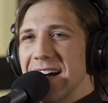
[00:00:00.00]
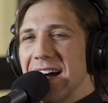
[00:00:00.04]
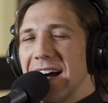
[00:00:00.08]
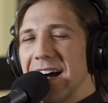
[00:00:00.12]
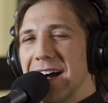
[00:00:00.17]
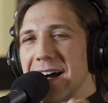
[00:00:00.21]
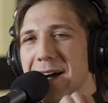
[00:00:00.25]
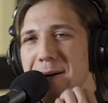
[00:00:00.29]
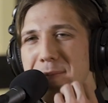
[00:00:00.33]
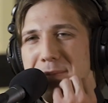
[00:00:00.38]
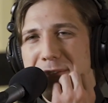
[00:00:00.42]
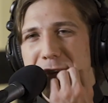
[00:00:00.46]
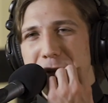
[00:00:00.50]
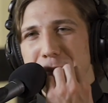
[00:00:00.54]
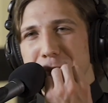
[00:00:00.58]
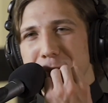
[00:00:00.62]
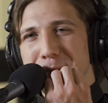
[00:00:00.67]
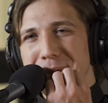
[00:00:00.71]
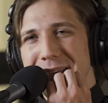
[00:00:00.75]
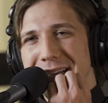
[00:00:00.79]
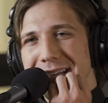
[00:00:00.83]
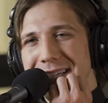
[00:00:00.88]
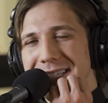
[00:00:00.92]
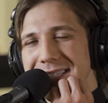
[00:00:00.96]
um
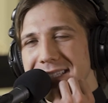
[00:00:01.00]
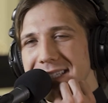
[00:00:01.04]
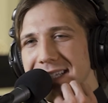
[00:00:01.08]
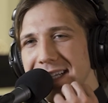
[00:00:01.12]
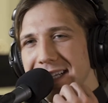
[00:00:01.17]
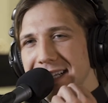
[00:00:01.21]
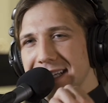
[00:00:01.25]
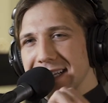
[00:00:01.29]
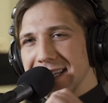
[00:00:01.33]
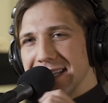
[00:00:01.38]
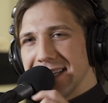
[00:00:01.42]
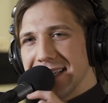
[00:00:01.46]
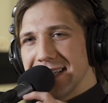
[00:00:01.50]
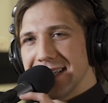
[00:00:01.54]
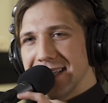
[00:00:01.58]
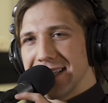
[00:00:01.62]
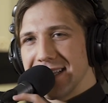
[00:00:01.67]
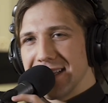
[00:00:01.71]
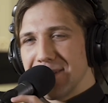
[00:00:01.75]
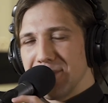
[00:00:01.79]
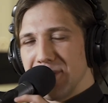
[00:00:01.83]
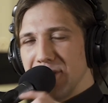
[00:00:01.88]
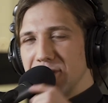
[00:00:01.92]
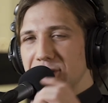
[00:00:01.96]
being a
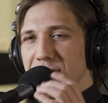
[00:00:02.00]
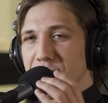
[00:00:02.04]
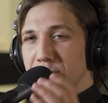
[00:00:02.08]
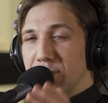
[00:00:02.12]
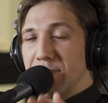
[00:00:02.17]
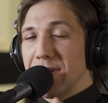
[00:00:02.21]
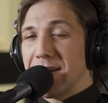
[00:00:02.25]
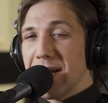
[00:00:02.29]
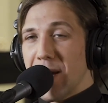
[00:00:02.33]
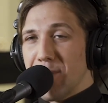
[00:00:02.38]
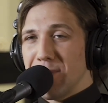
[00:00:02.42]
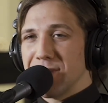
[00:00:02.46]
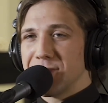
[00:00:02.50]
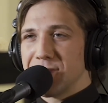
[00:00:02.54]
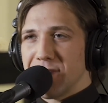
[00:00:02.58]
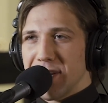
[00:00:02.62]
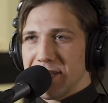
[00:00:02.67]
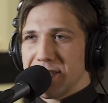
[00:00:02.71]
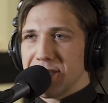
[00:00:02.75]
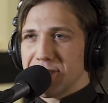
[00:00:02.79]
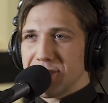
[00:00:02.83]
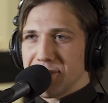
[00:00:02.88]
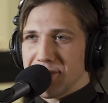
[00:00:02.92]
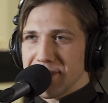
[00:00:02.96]
deacon I mean, you, you become a
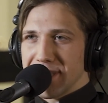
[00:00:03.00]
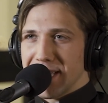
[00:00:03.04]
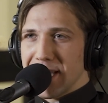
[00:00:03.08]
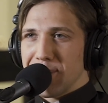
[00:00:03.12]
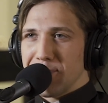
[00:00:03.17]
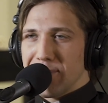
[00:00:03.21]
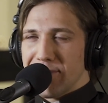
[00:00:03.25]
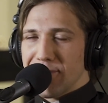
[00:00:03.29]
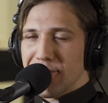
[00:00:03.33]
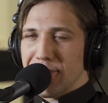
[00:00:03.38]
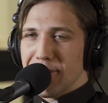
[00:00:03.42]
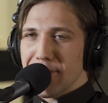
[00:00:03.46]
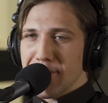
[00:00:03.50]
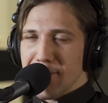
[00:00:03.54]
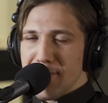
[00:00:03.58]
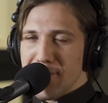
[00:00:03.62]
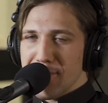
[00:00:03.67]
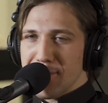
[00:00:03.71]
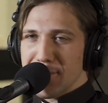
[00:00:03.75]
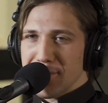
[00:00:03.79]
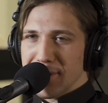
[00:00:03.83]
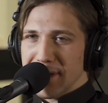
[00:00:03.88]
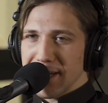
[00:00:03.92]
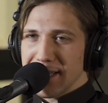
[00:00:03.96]
transitional deacon before you become a
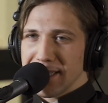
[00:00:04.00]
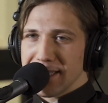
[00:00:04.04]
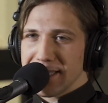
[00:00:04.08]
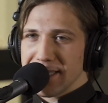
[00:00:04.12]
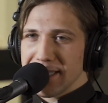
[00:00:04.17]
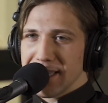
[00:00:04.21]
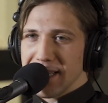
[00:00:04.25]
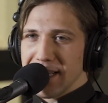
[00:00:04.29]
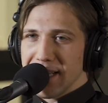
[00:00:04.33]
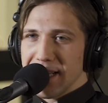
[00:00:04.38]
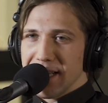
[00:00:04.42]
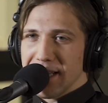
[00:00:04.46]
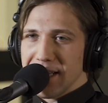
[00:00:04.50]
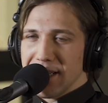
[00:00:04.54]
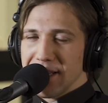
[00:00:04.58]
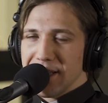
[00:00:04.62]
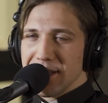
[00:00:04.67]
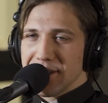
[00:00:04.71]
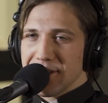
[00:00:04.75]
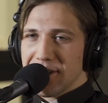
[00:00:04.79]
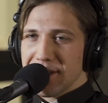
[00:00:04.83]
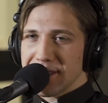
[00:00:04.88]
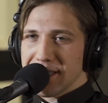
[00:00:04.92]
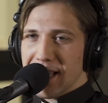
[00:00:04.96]
priest yes
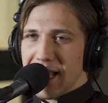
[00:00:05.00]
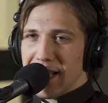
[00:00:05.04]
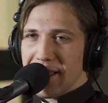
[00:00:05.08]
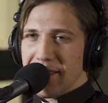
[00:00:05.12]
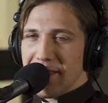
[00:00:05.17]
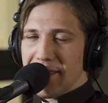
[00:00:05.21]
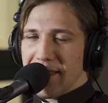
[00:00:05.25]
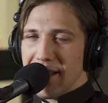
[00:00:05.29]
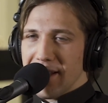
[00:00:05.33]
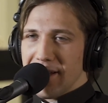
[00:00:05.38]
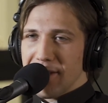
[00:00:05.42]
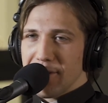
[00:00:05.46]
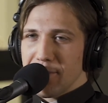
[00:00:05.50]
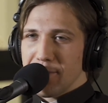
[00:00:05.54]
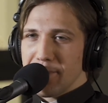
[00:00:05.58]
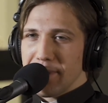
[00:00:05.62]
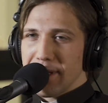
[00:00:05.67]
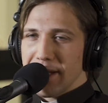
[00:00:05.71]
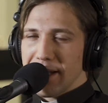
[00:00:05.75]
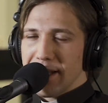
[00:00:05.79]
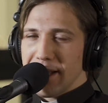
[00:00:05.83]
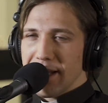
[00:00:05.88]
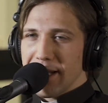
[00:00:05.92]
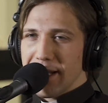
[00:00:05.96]
that's kind of there
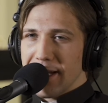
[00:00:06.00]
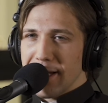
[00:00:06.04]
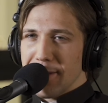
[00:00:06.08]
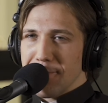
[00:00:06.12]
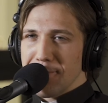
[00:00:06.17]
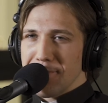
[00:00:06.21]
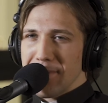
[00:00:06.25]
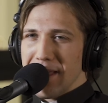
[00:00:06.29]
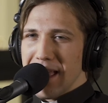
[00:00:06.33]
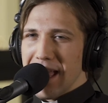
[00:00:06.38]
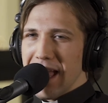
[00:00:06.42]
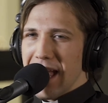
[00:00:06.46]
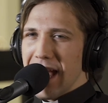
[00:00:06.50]
but um